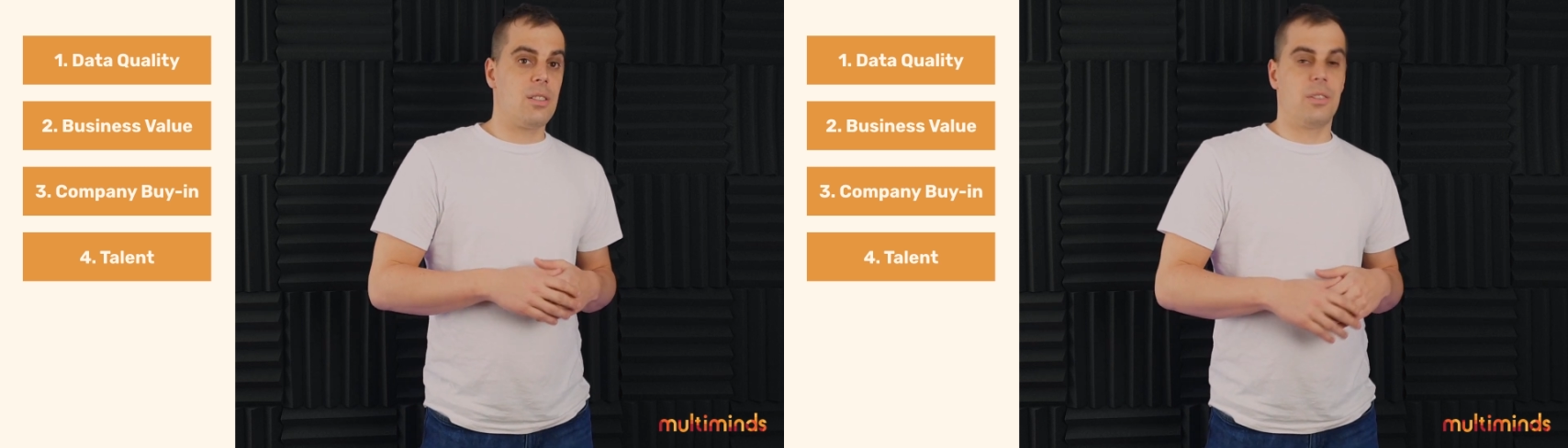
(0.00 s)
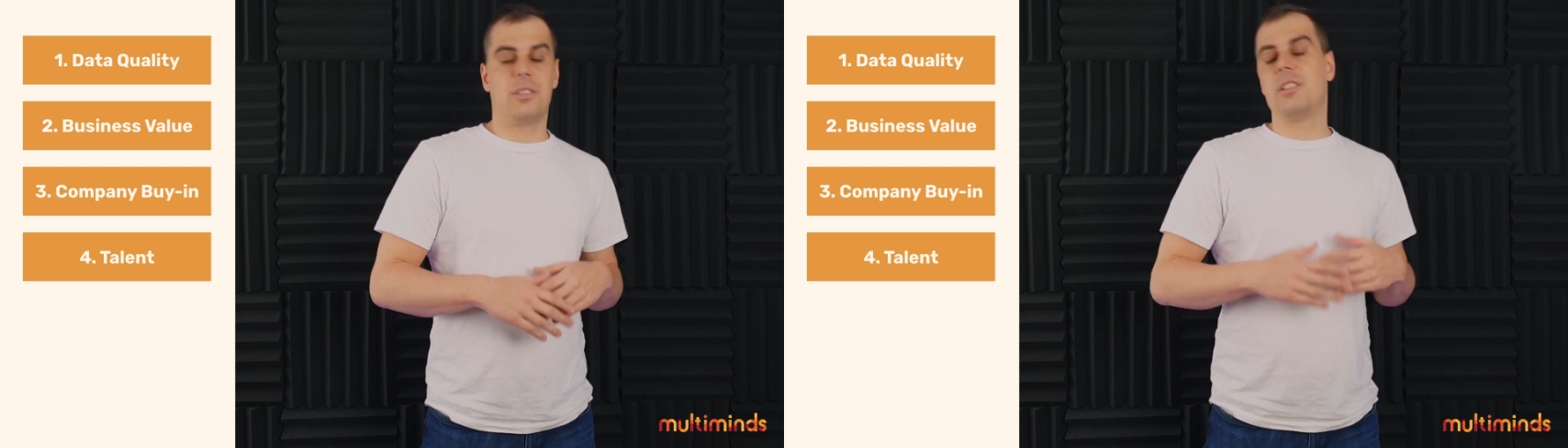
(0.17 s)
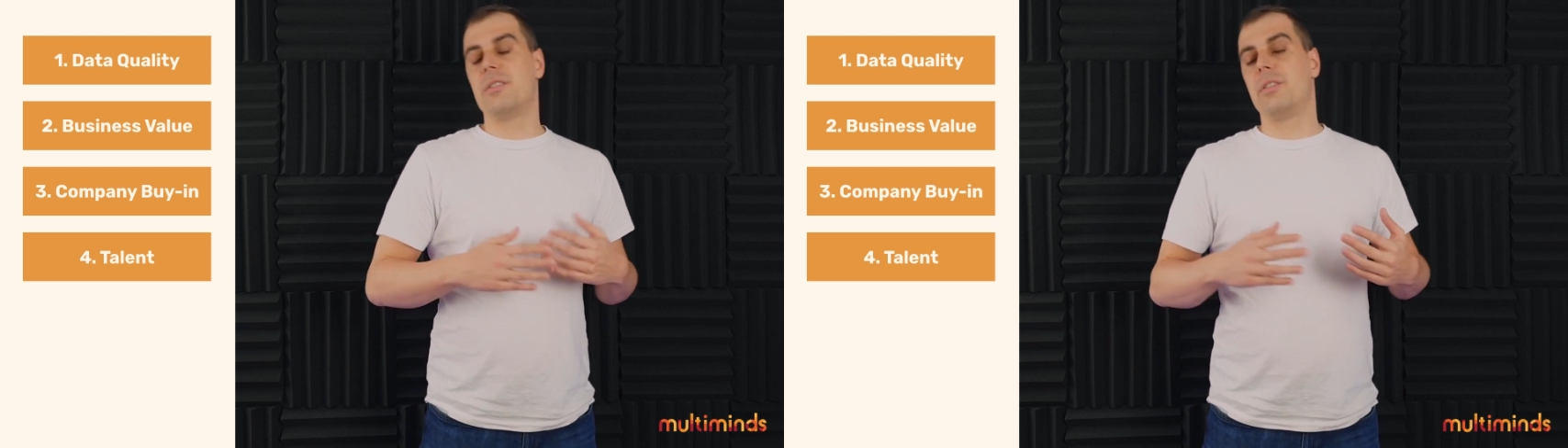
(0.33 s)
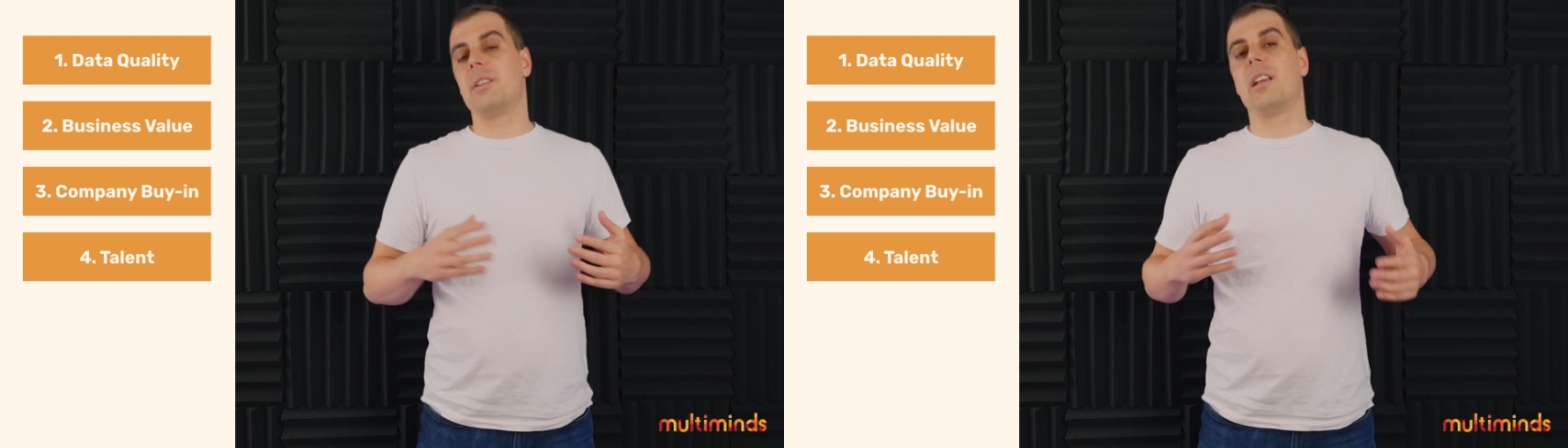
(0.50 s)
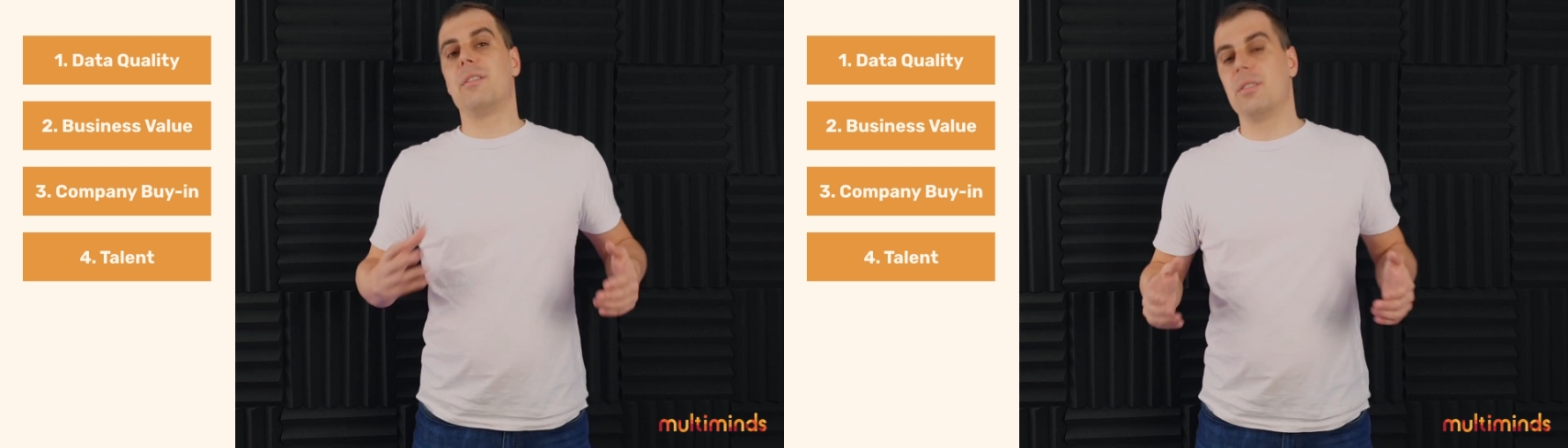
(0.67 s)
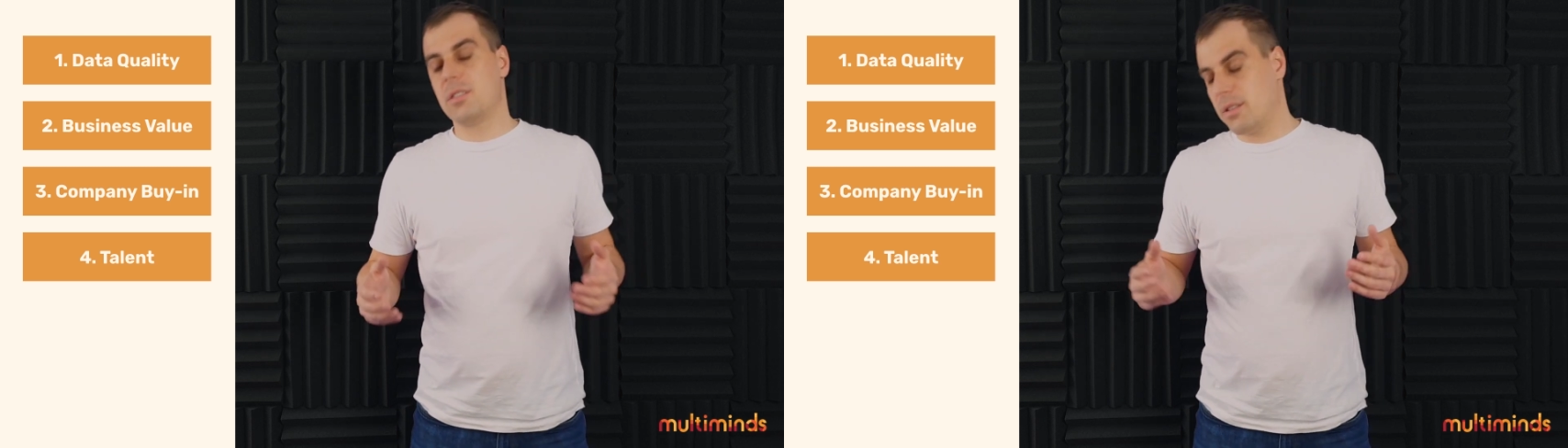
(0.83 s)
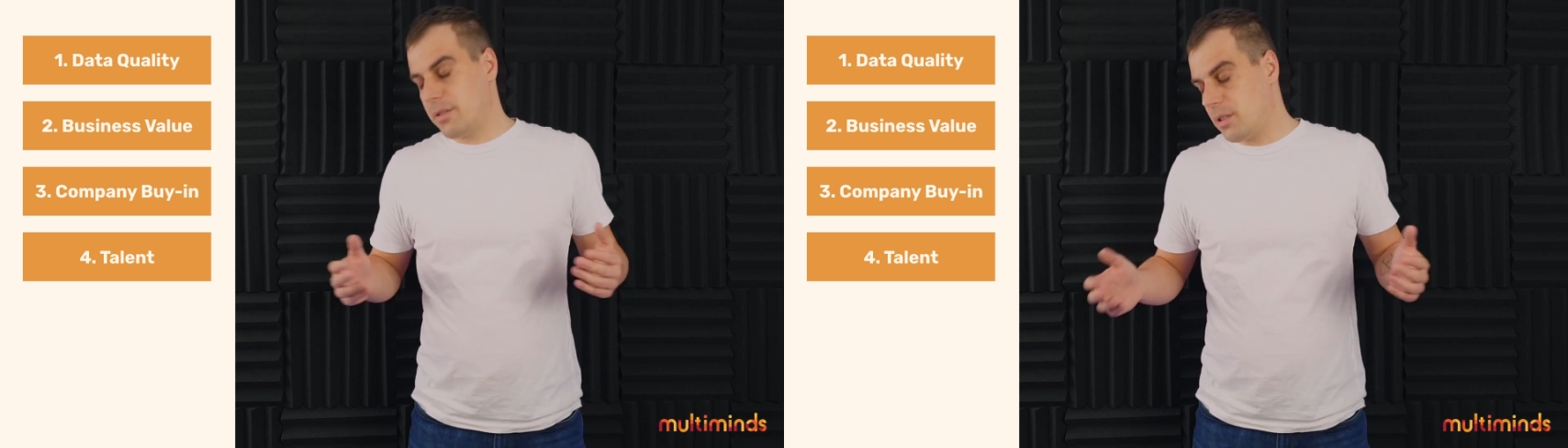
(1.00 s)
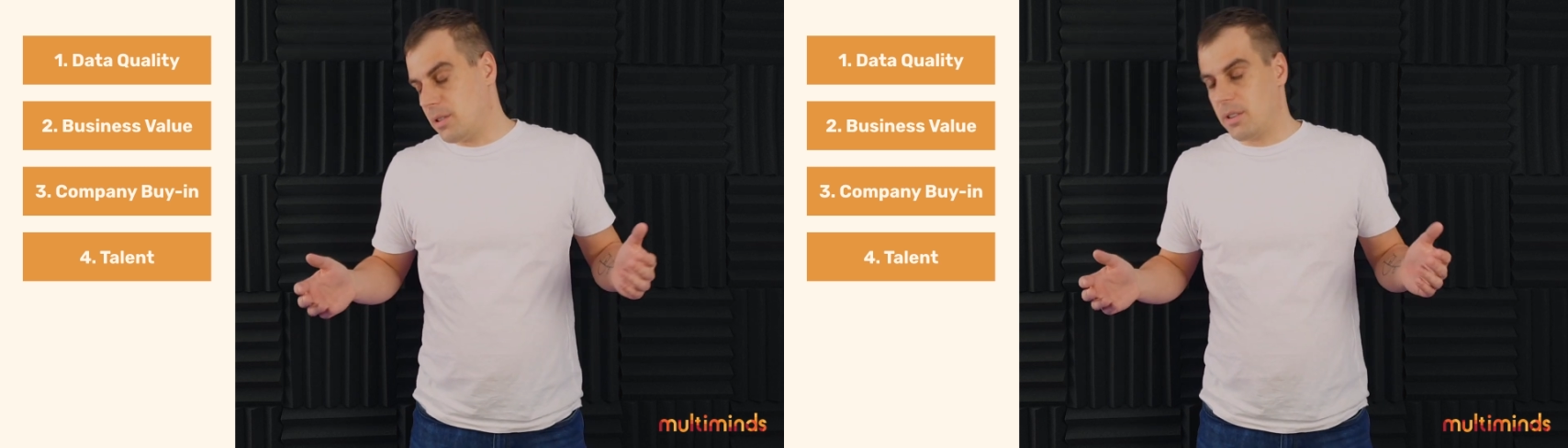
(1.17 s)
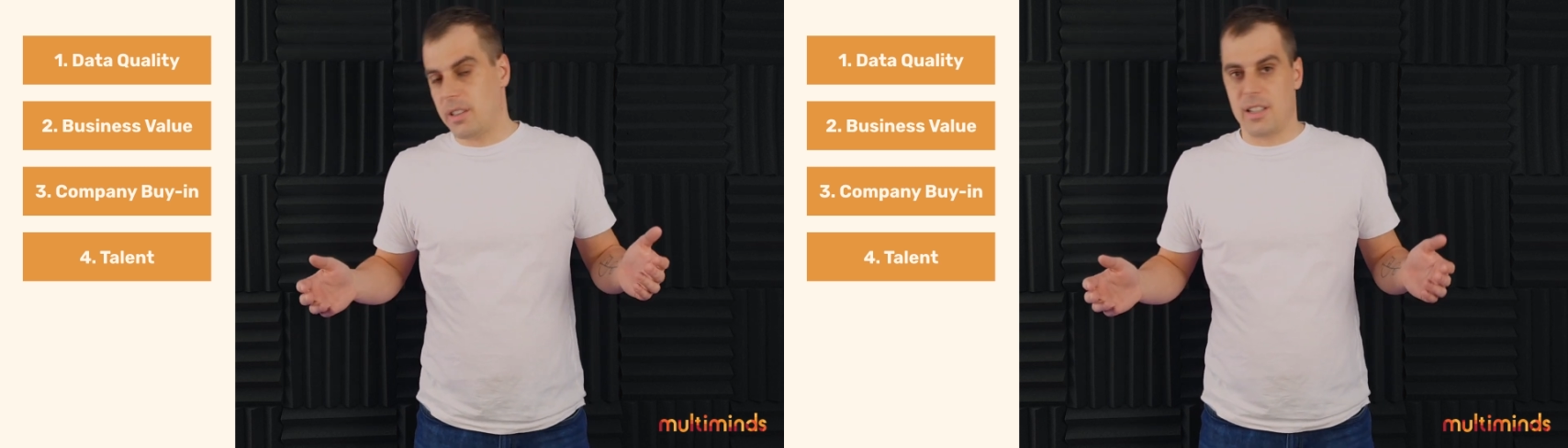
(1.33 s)
on different levels of your
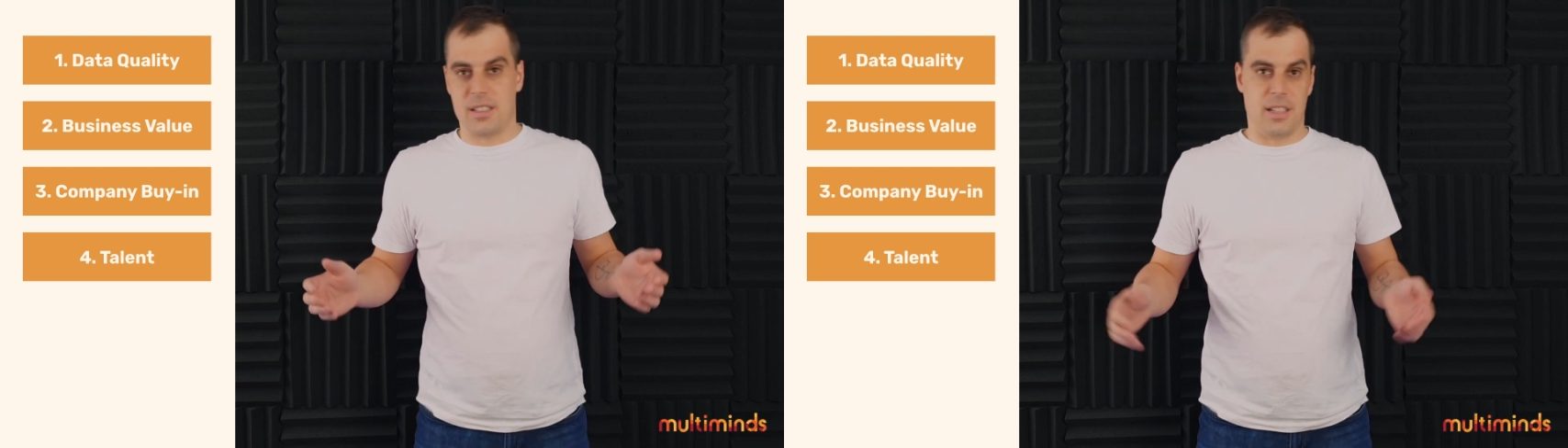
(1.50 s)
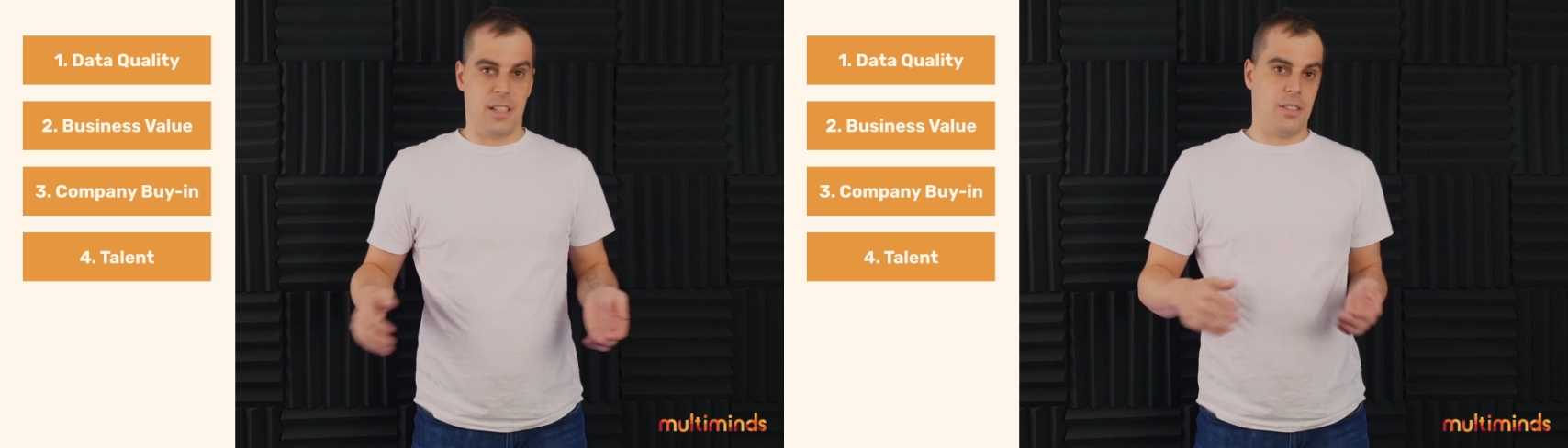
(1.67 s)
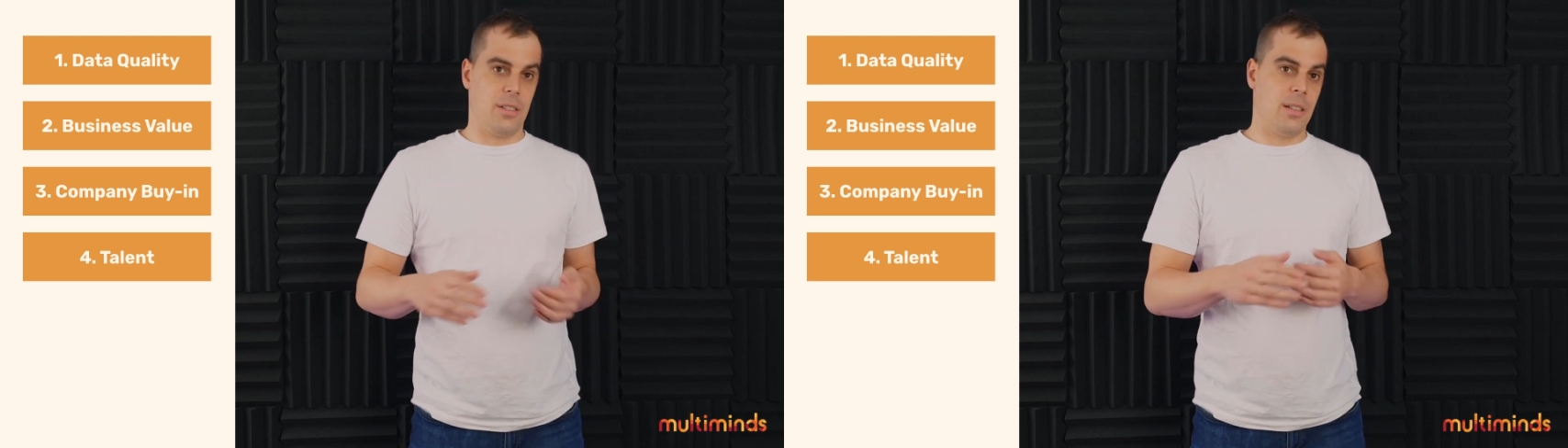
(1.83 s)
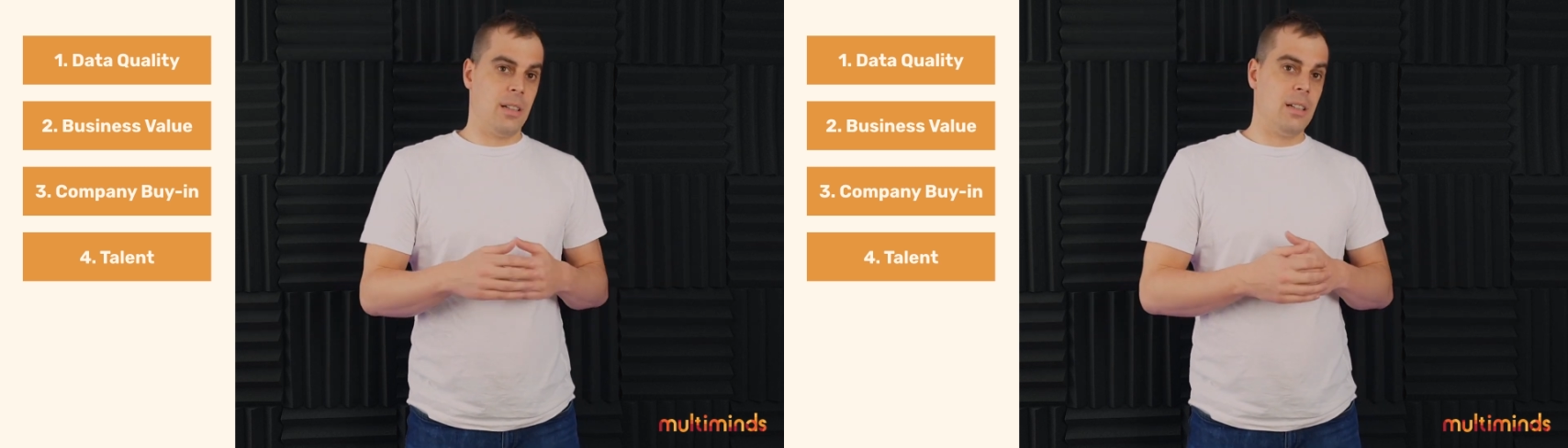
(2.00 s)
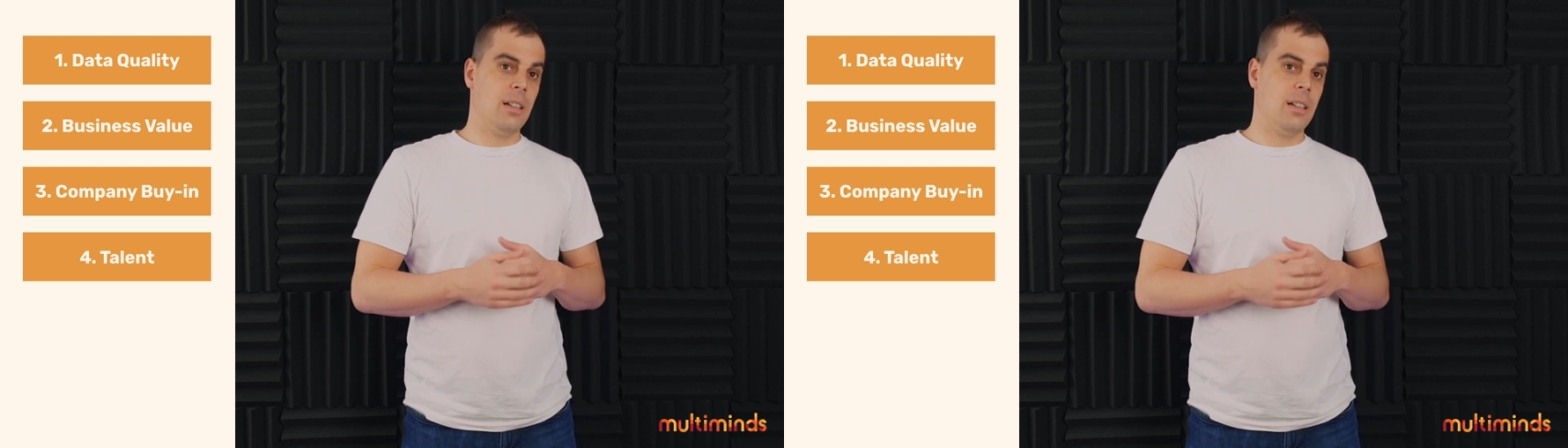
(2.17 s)
organization.